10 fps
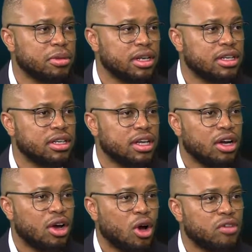but
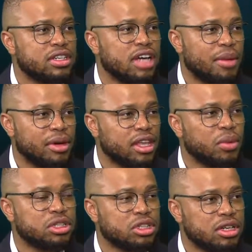over time, I think
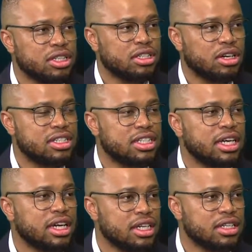what you're going to start
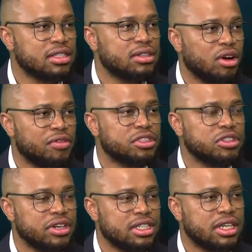seeing is office
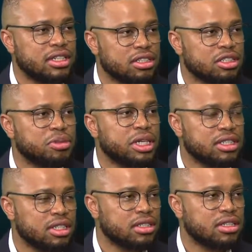to residential
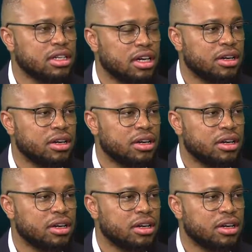specialist